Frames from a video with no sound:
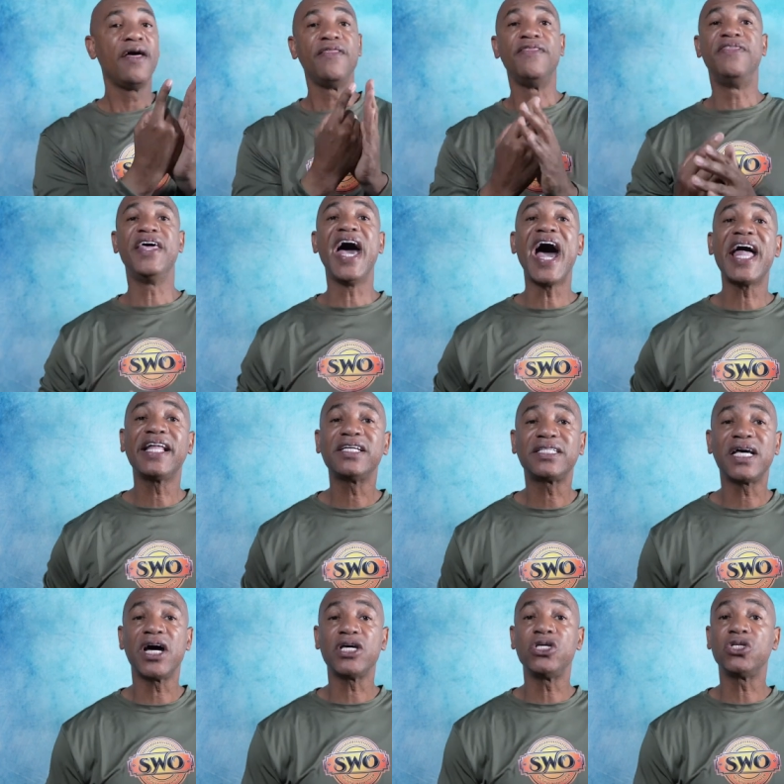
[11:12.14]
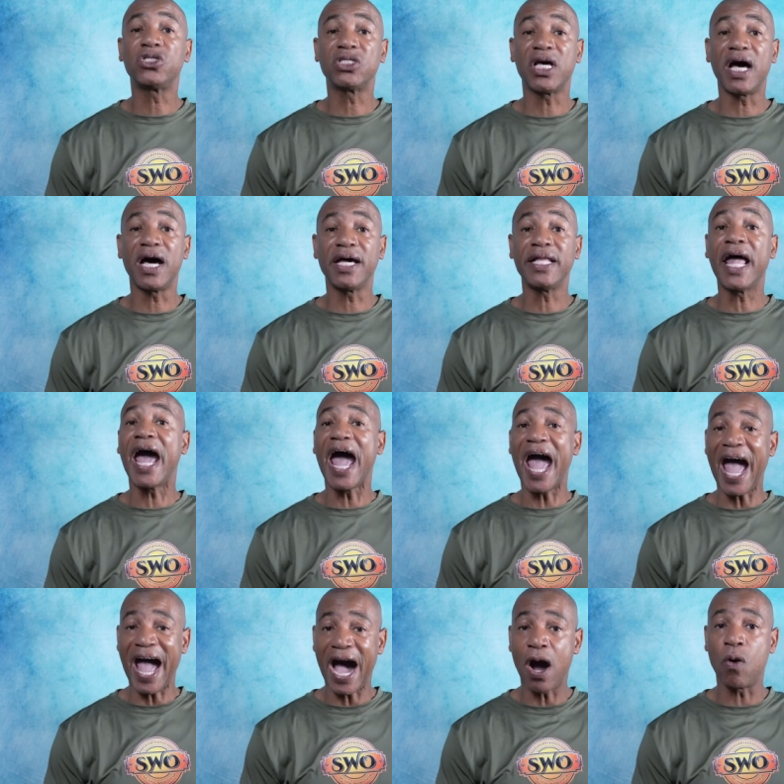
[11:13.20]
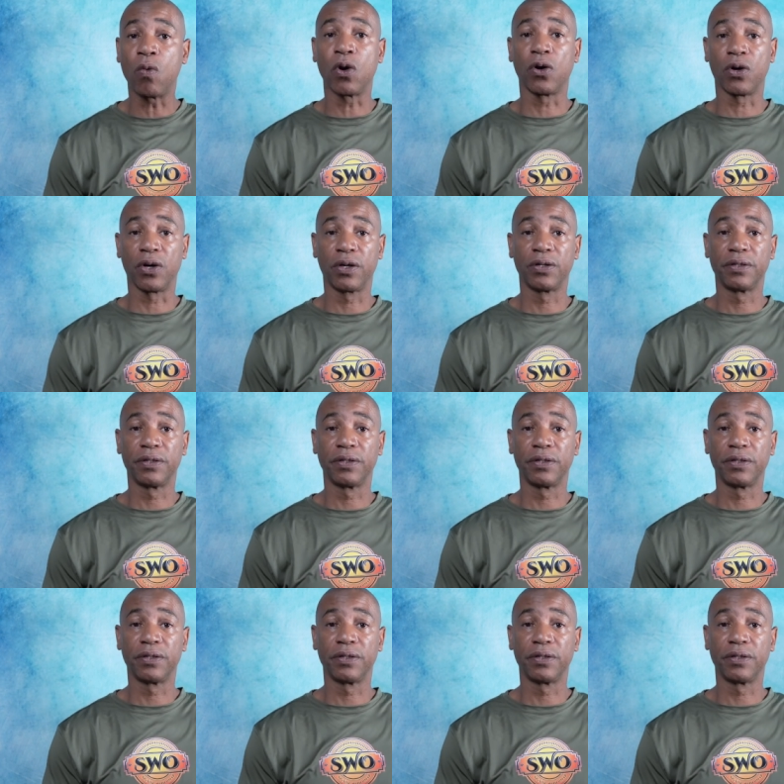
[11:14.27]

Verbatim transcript: That is how you sign hour.